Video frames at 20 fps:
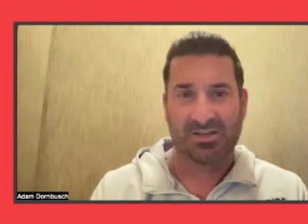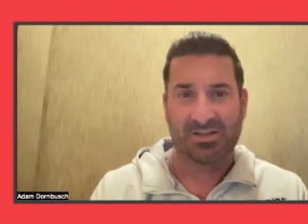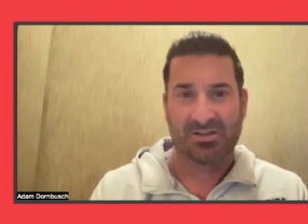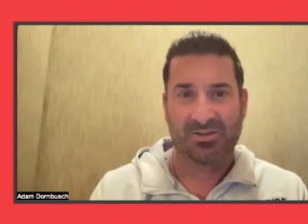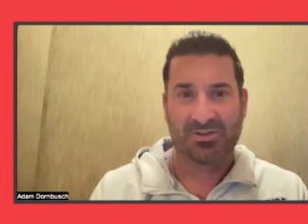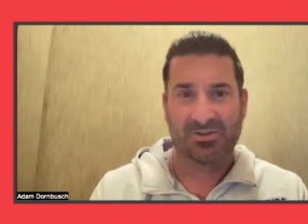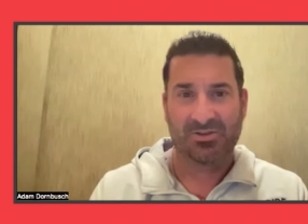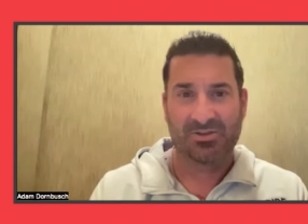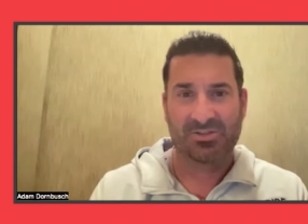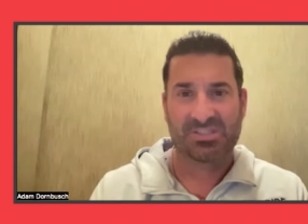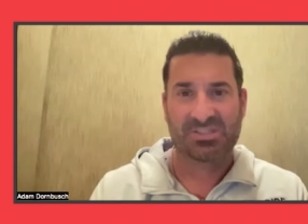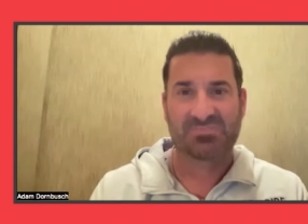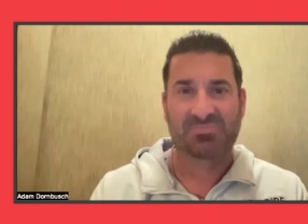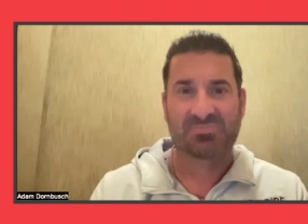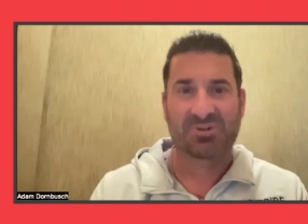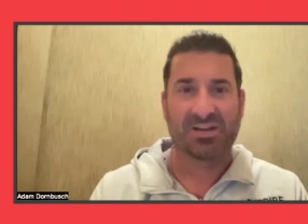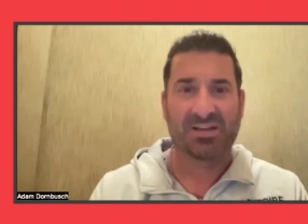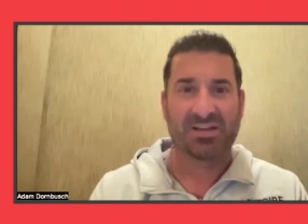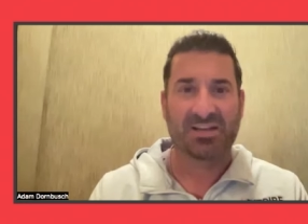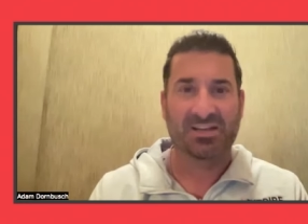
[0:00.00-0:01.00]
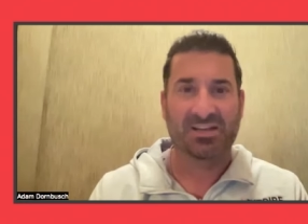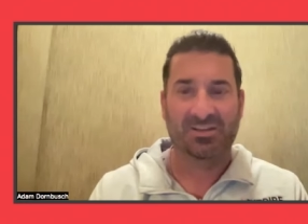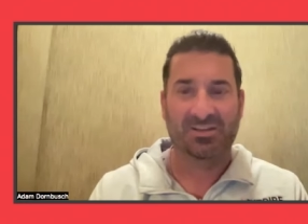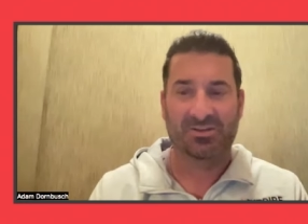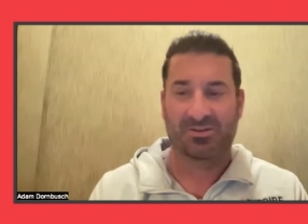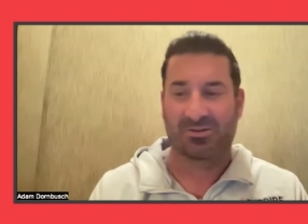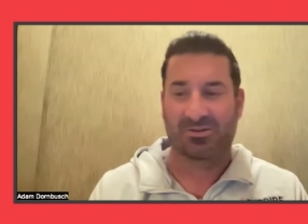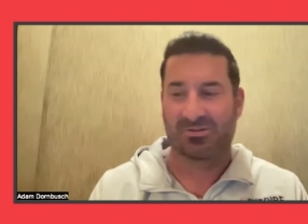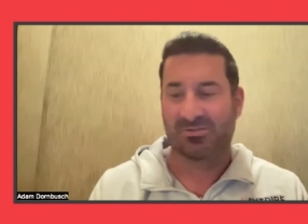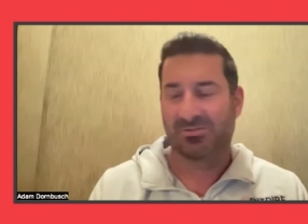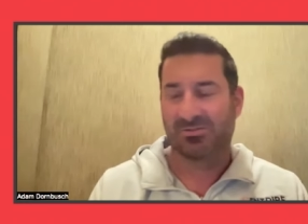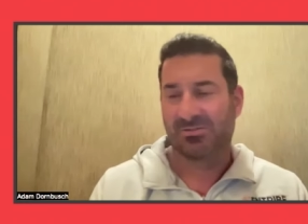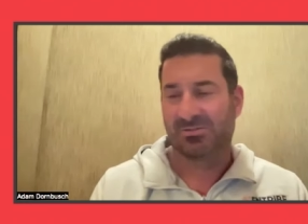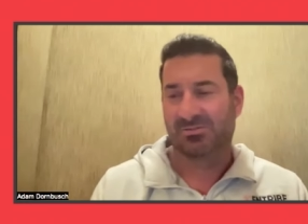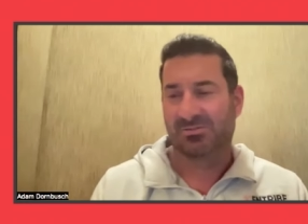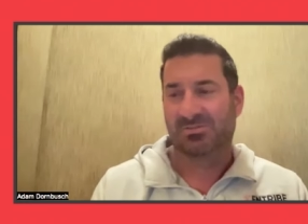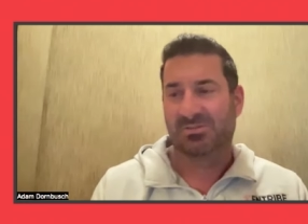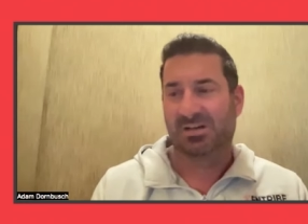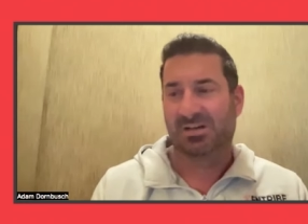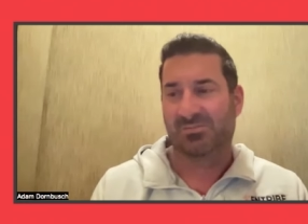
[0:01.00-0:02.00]
you're spreading your
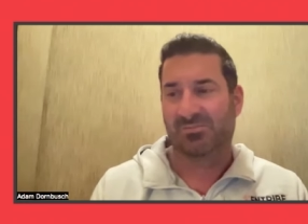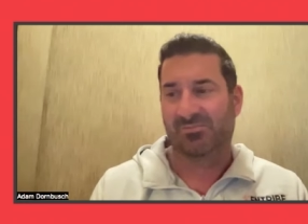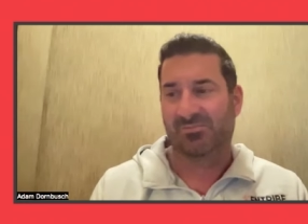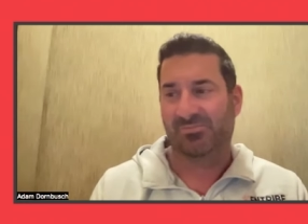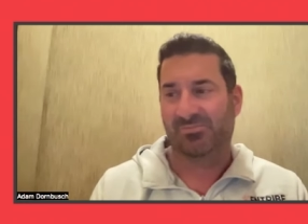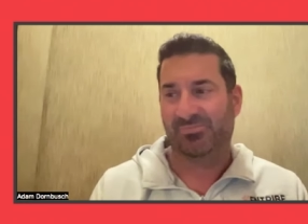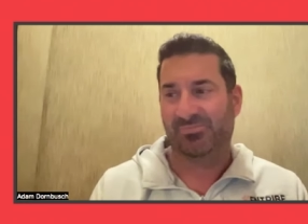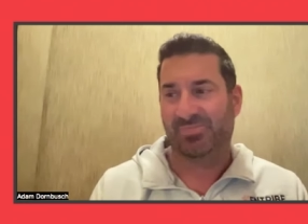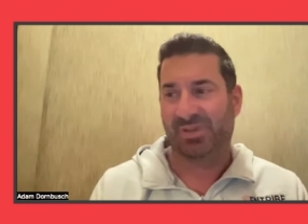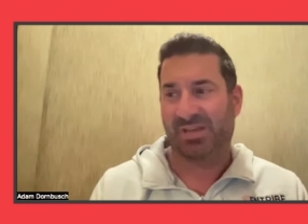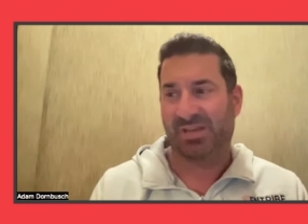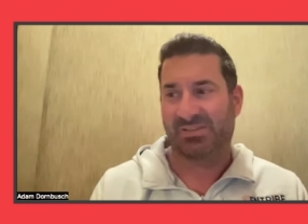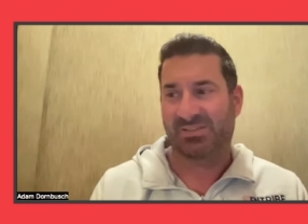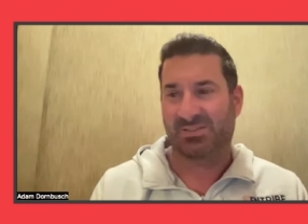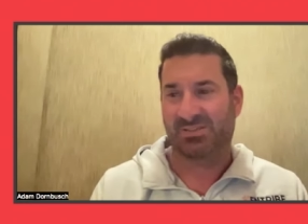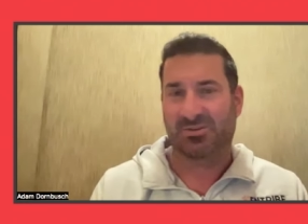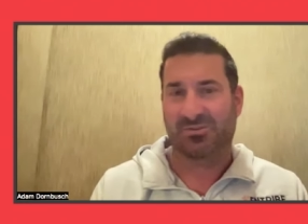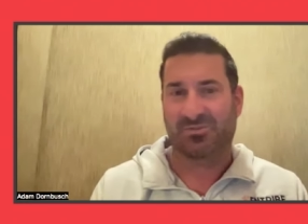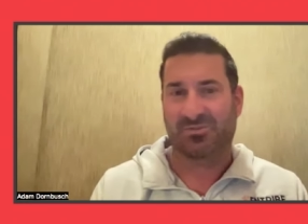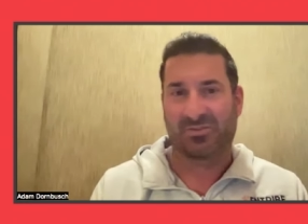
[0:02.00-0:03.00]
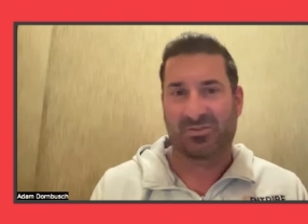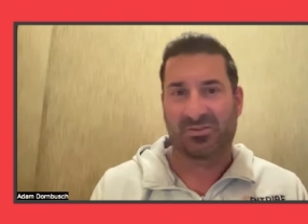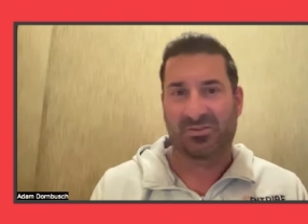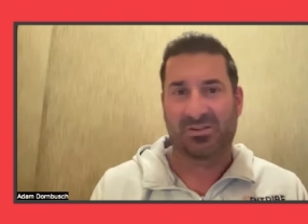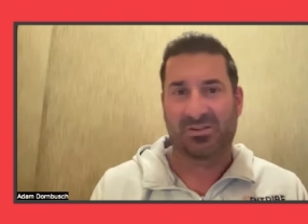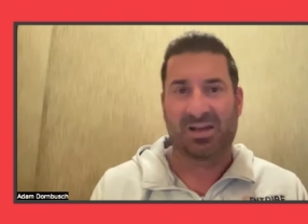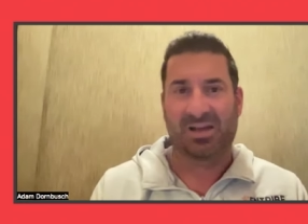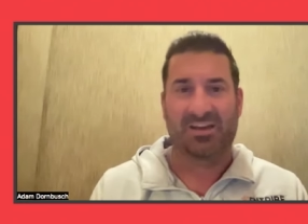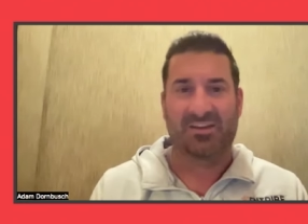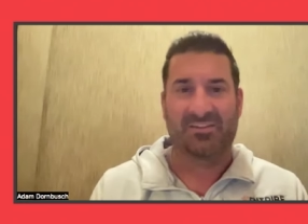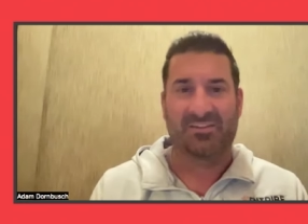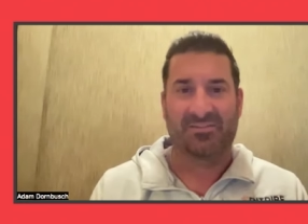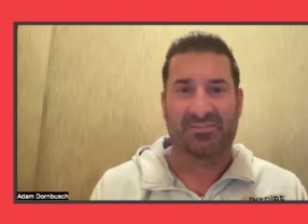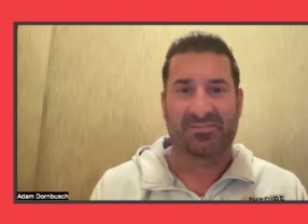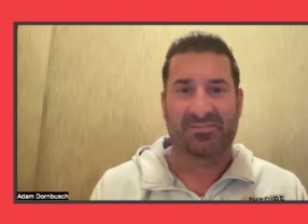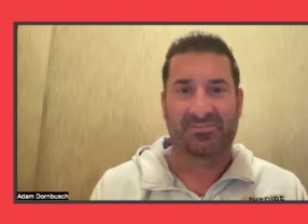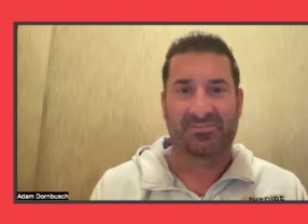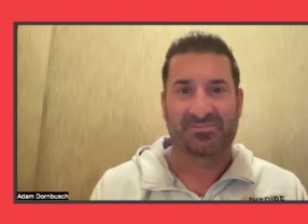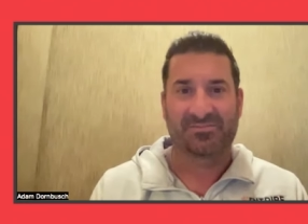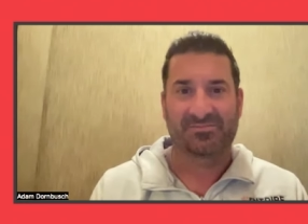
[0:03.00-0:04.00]
um, bets over a lot of
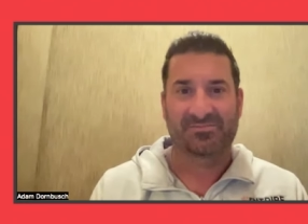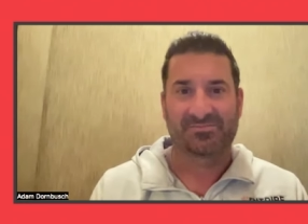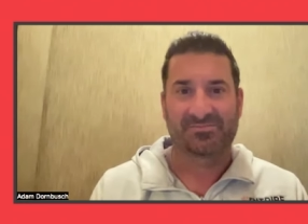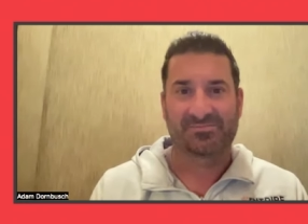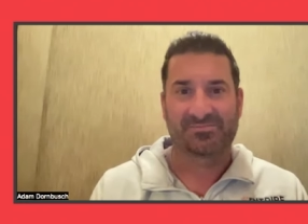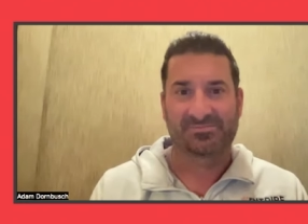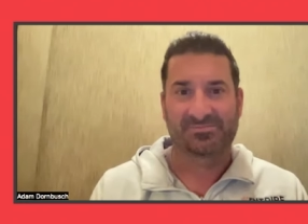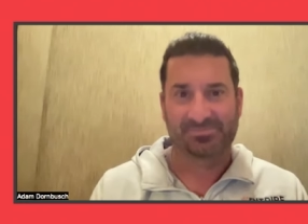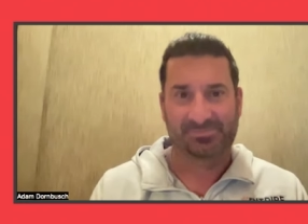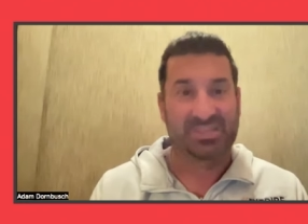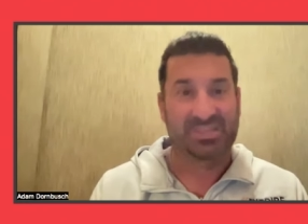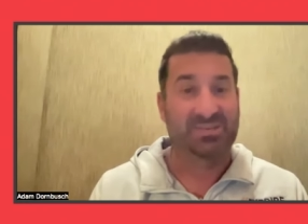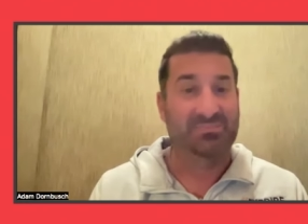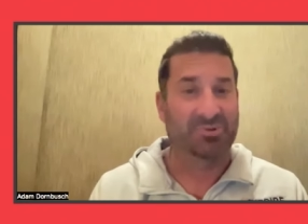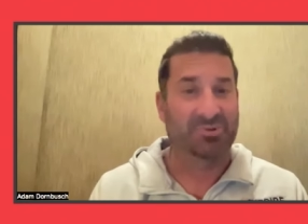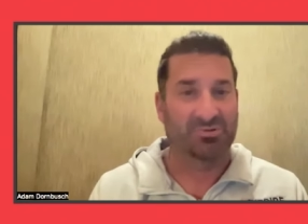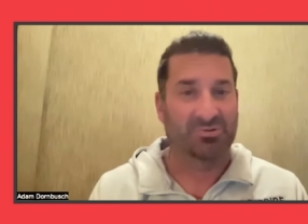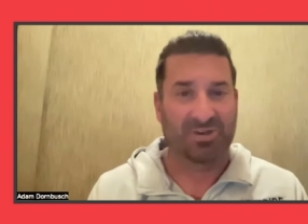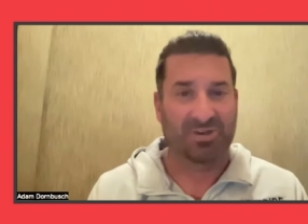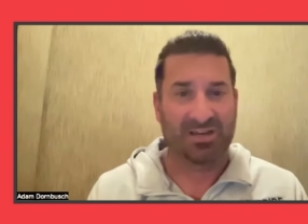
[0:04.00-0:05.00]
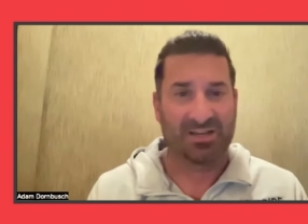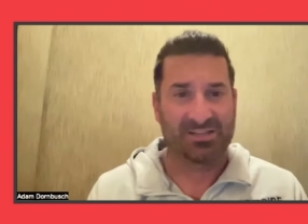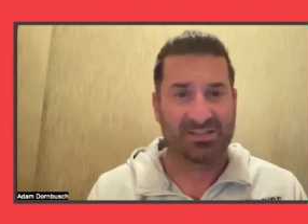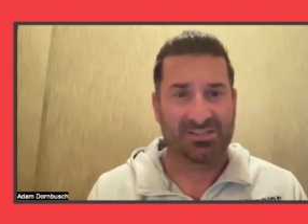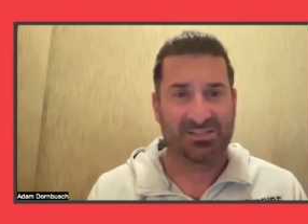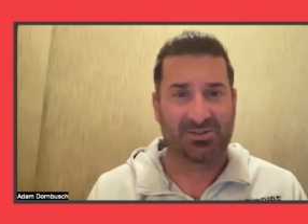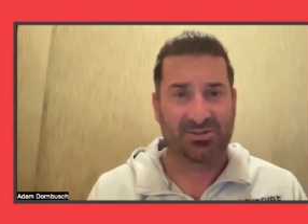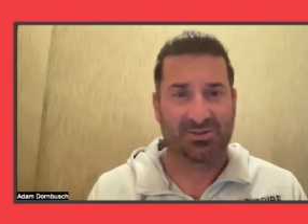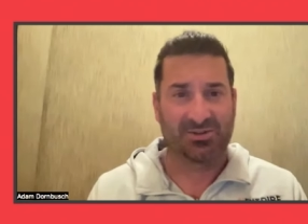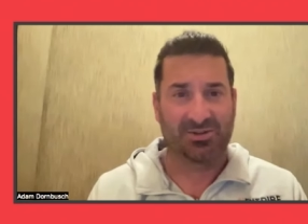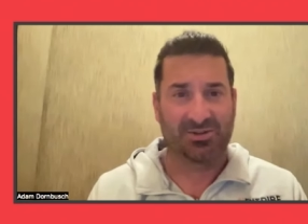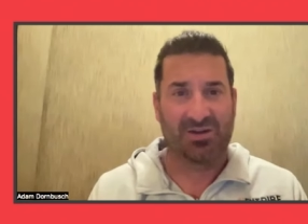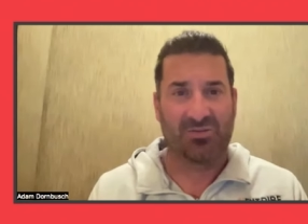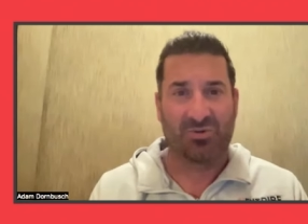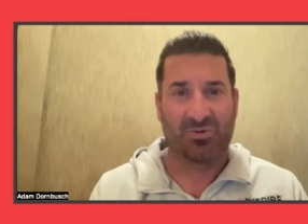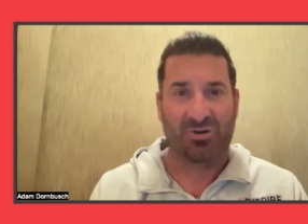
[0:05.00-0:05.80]
people, right? So you're not mm-hmm.